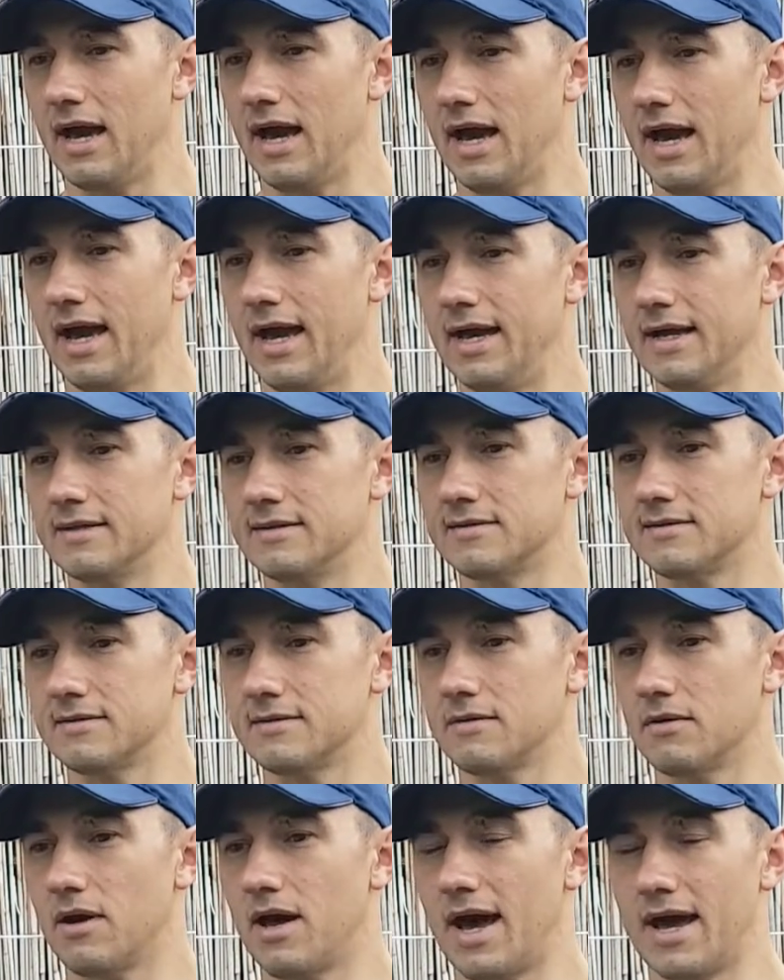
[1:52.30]
and
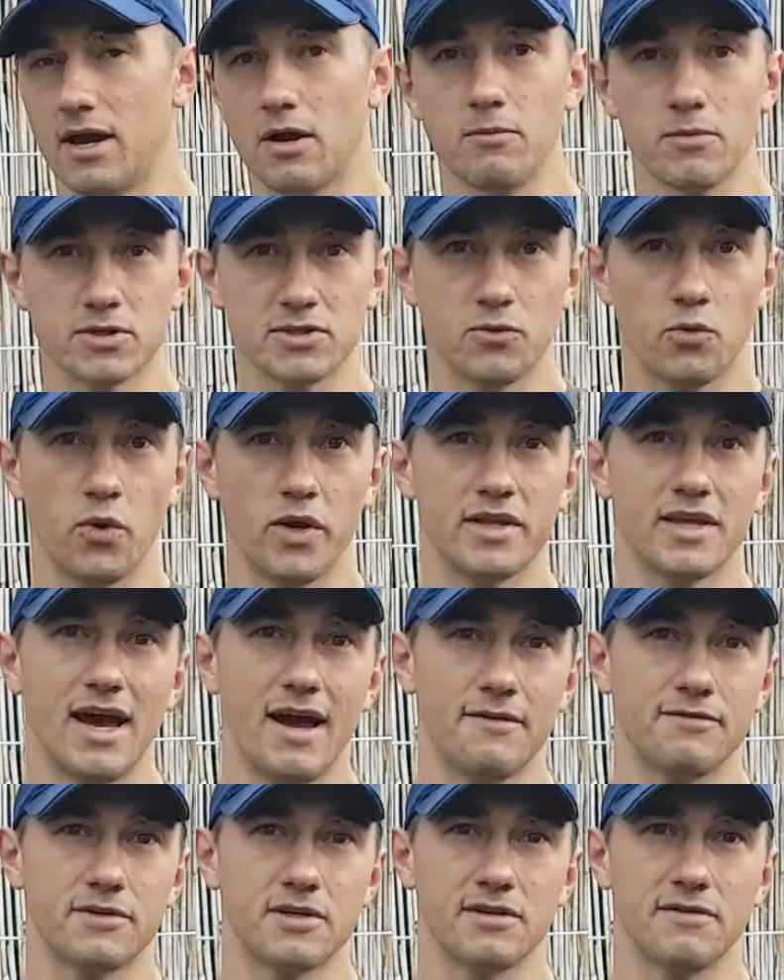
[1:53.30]
I almost quit
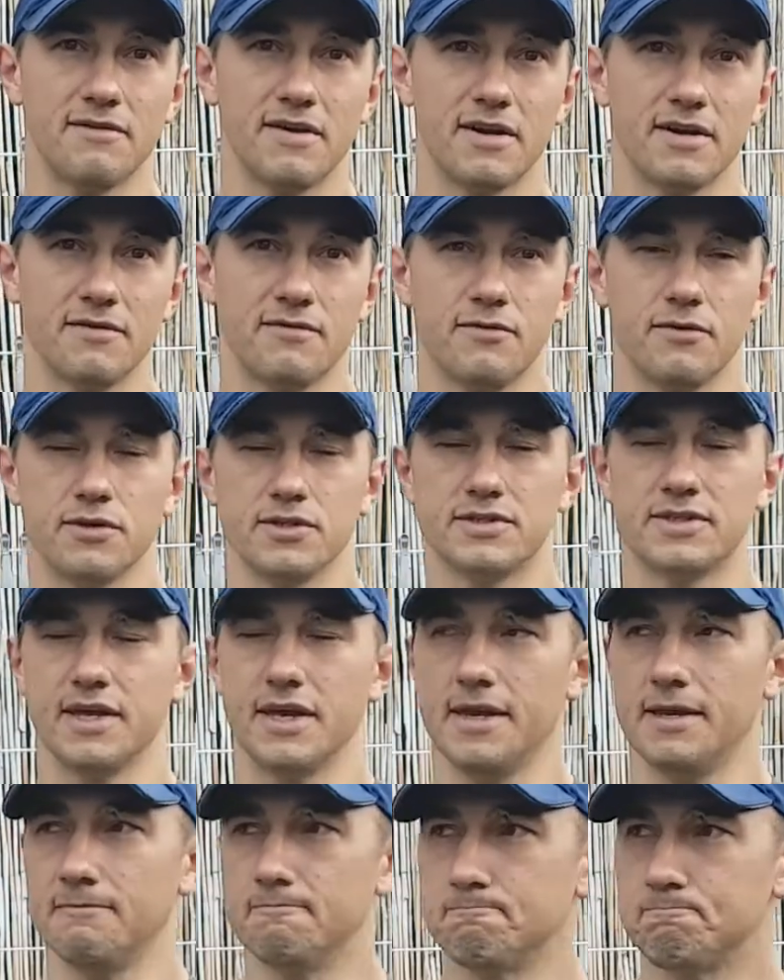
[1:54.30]
after the very first
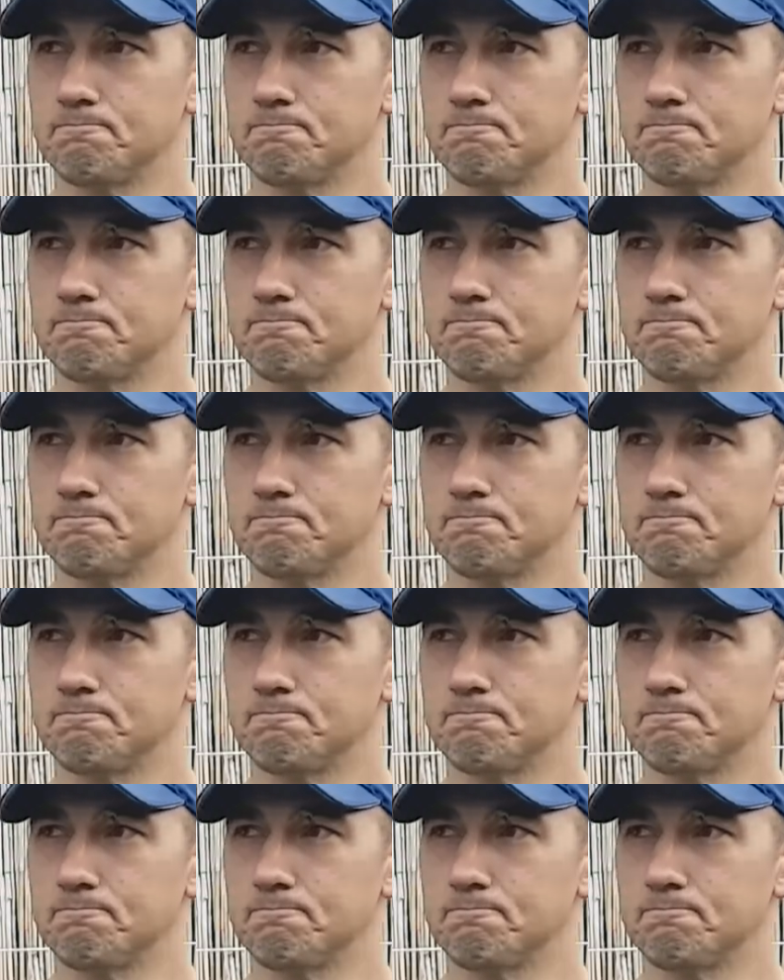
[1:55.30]
day.